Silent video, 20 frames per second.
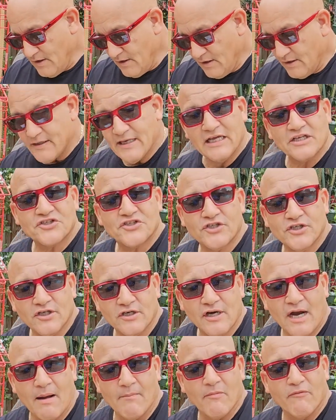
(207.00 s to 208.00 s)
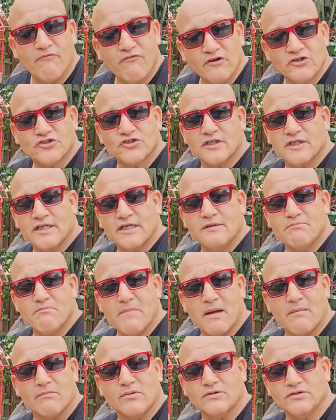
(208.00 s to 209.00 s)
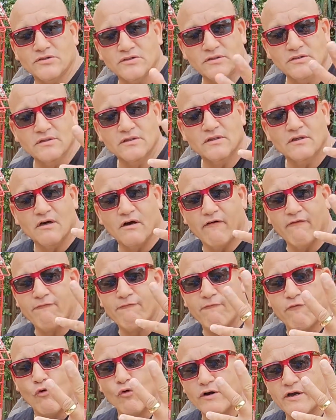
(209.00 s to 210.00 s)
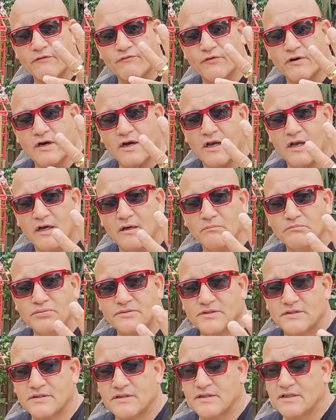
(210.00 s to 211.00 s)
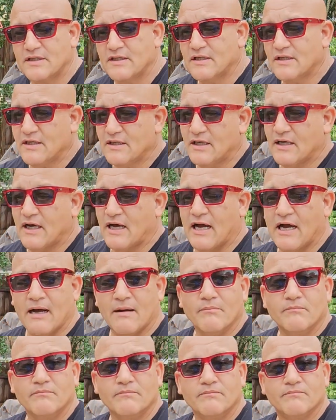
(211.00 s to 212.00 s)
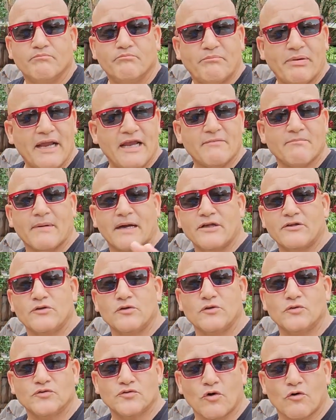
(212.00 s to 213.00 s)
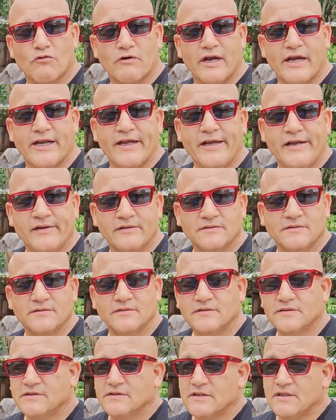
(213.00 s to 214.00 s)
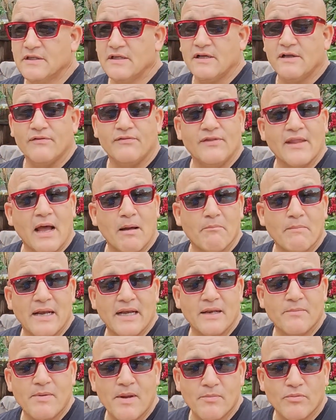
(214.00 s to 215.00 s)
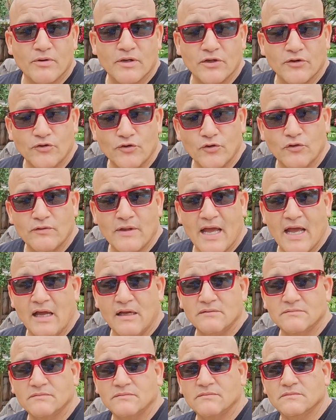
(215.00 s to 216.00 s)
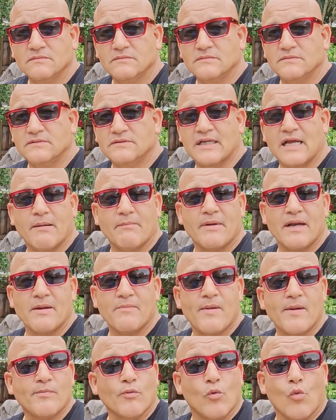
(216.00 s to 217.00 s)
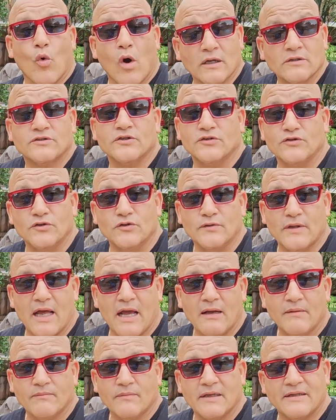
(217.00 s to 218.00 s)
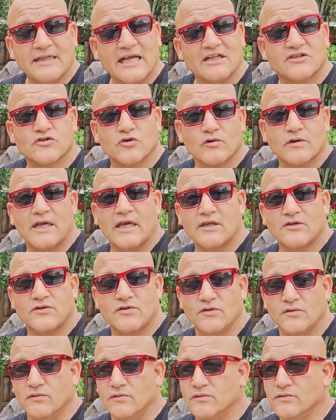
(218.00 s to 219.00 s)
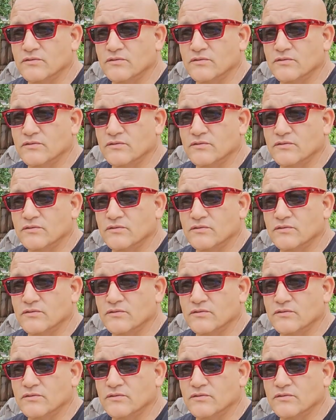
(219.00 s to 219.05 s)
next year I'm officially member of 4 different clubs. Paid my dues already. Not many people can do that. Not many people want to do that, and that's okay too.